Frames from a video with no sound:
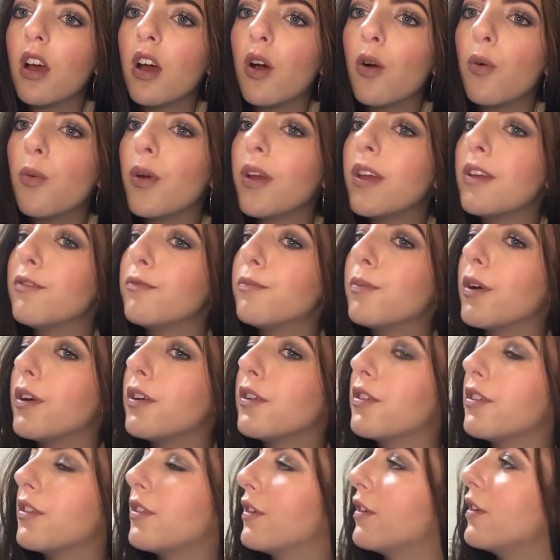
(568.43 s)
we've
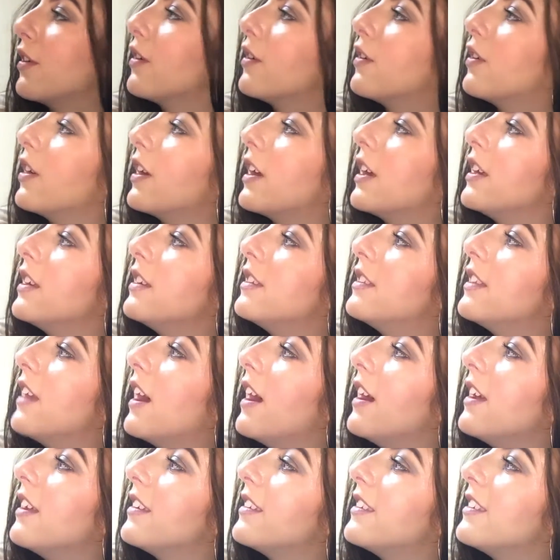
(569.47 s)
both agreed
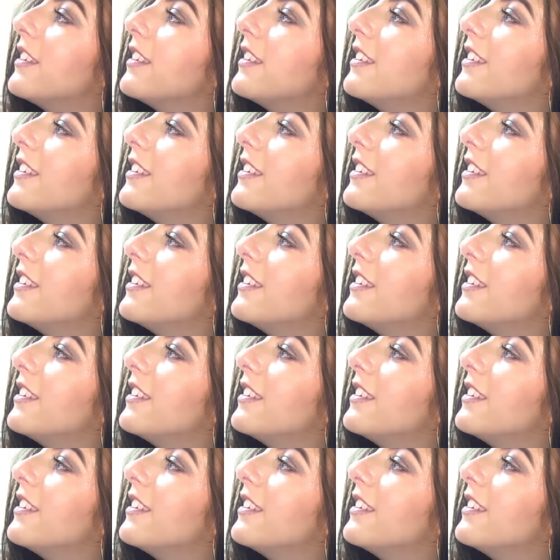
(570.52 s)
that